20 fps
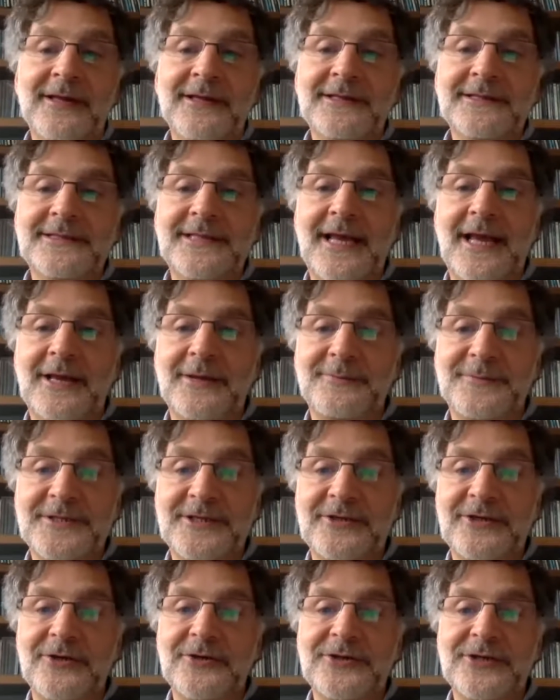
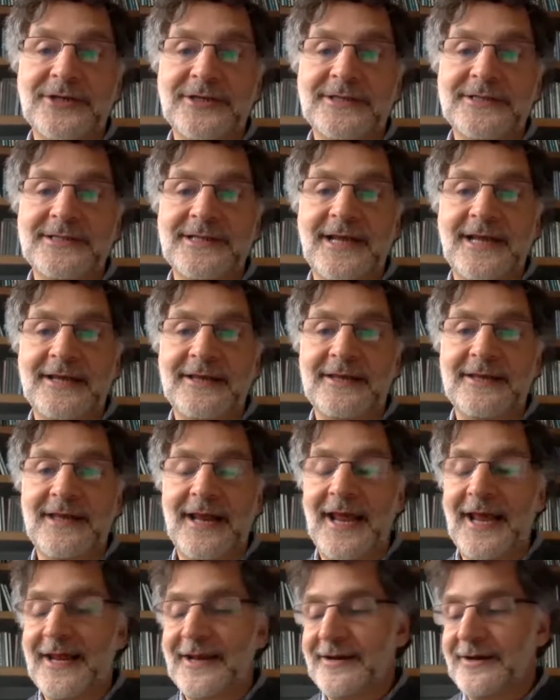substitutions and,
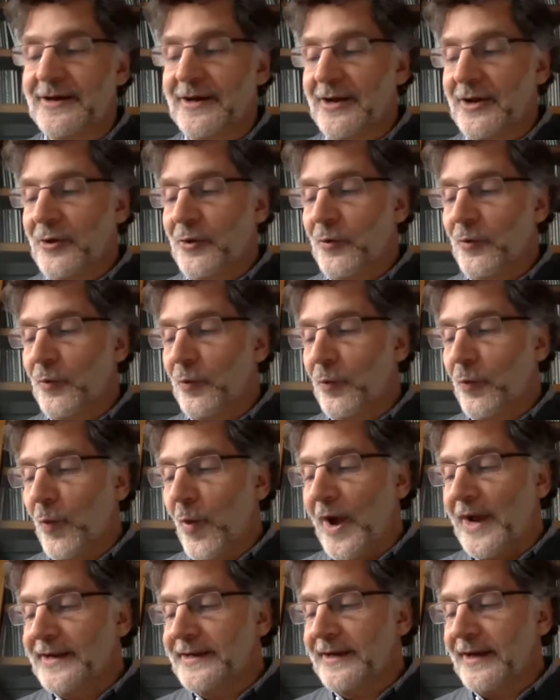and
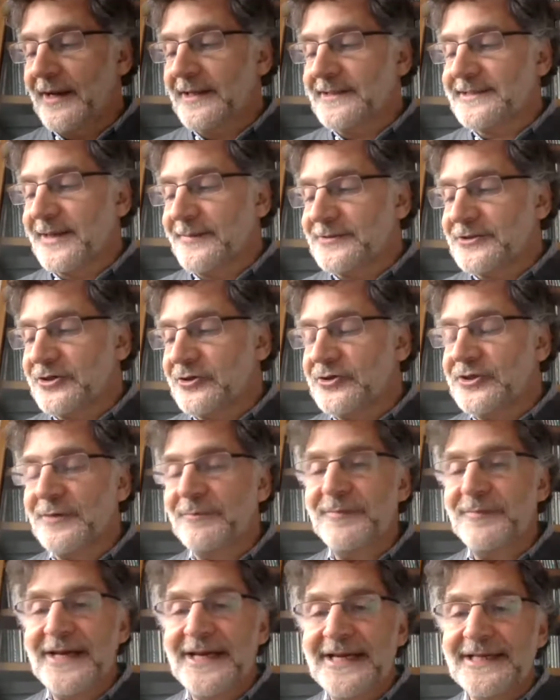what a substitution
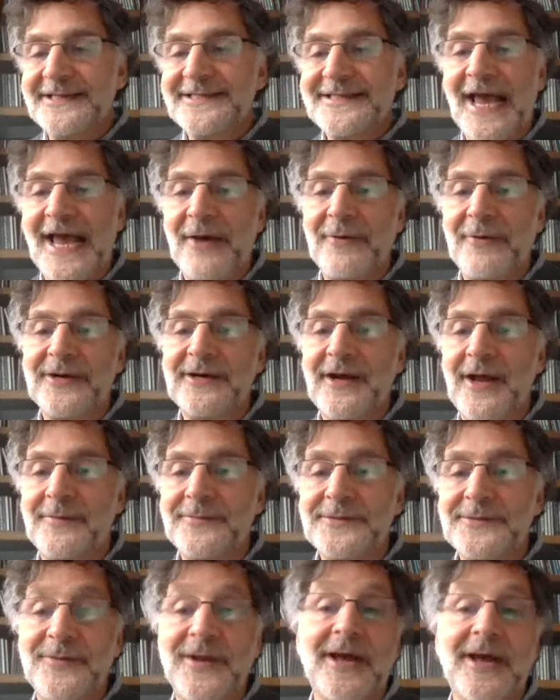means, how it comes
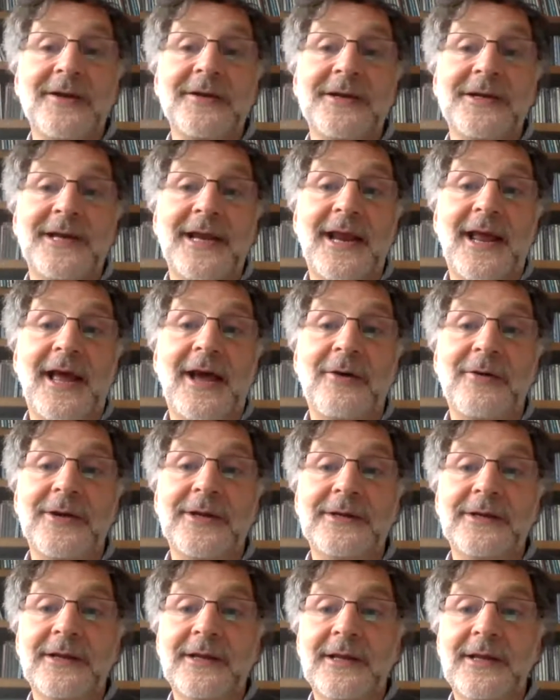about, and how it
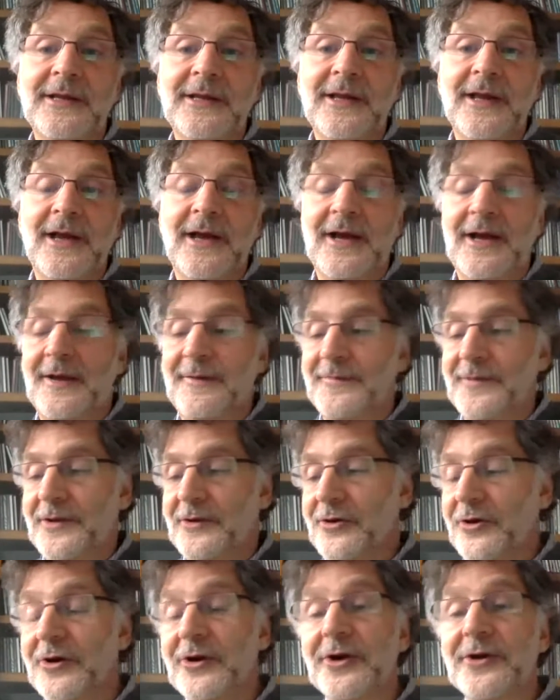um,
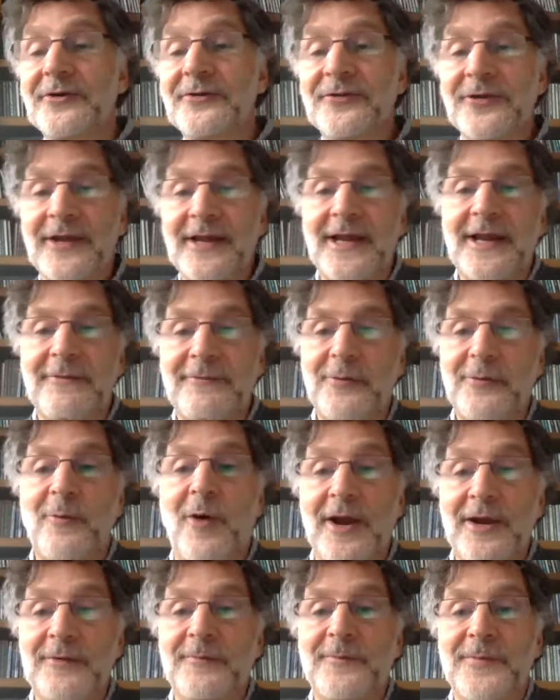occurs if we want
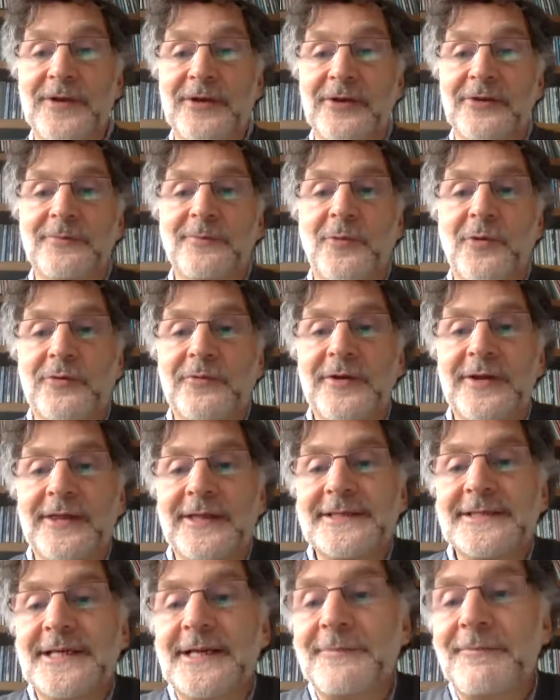to build more
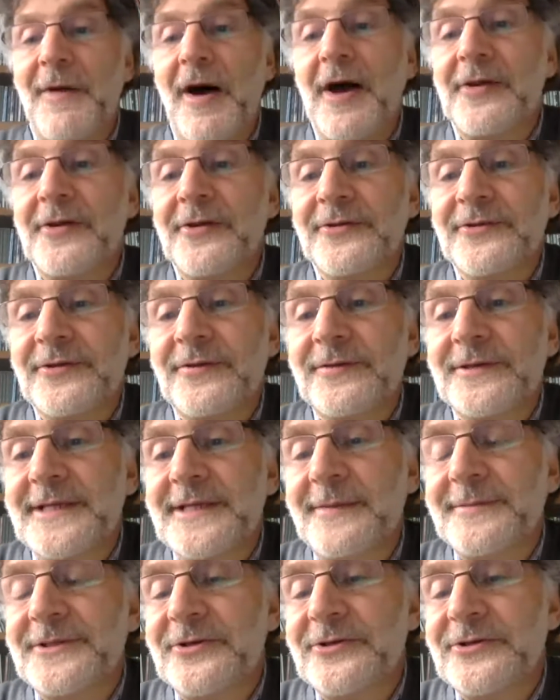realistic models of the
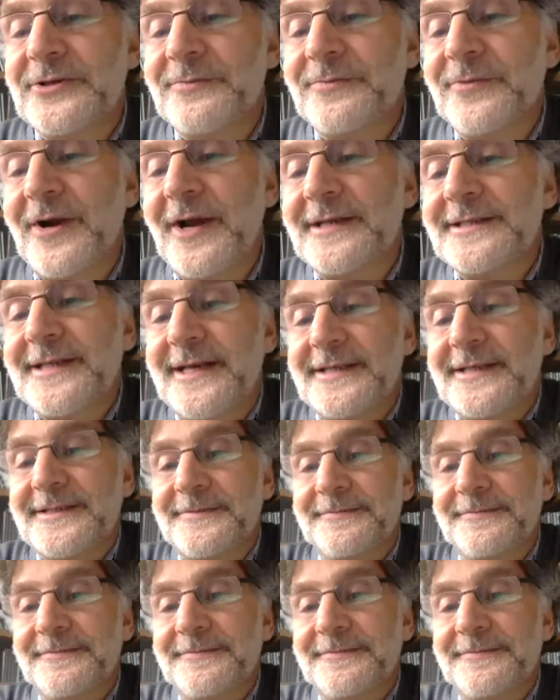substitution process.